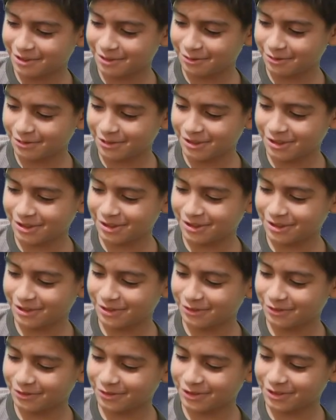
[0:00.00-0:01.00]
Oh,
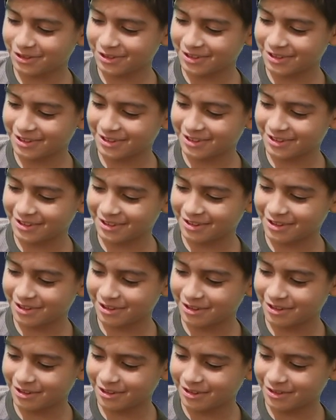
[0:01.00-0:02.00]
it feels
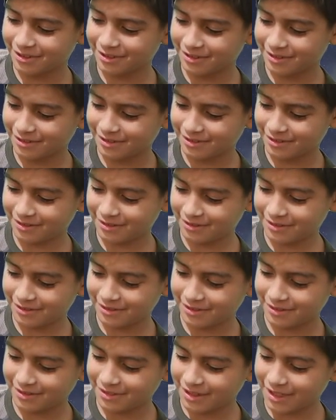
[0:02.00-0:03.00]
good.
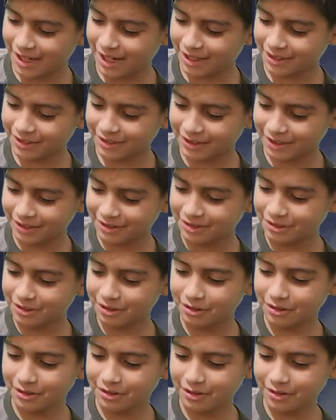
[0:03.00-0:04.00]
And it has
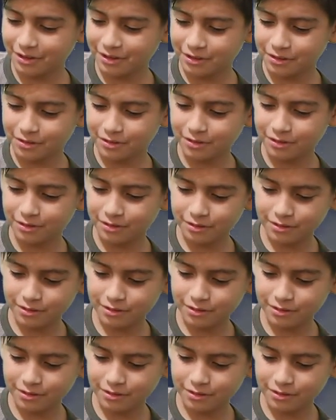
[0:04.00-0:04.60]
another eagle.